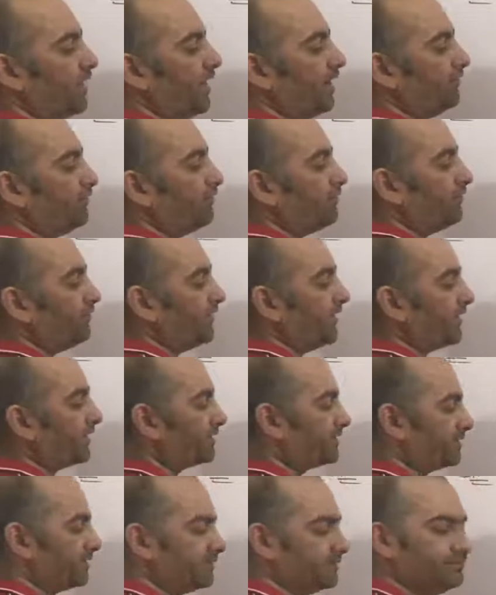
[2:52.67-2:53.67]
f of
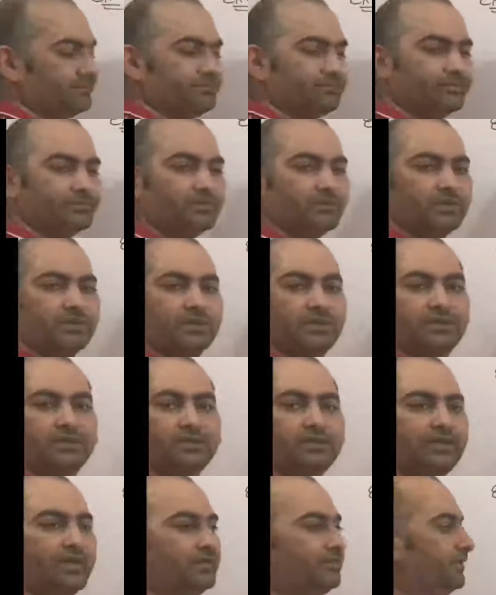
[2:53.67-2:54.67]
x.
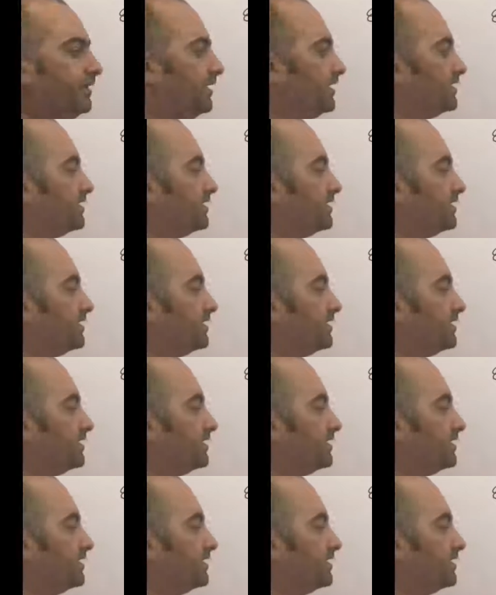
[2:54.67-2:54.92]
Then we can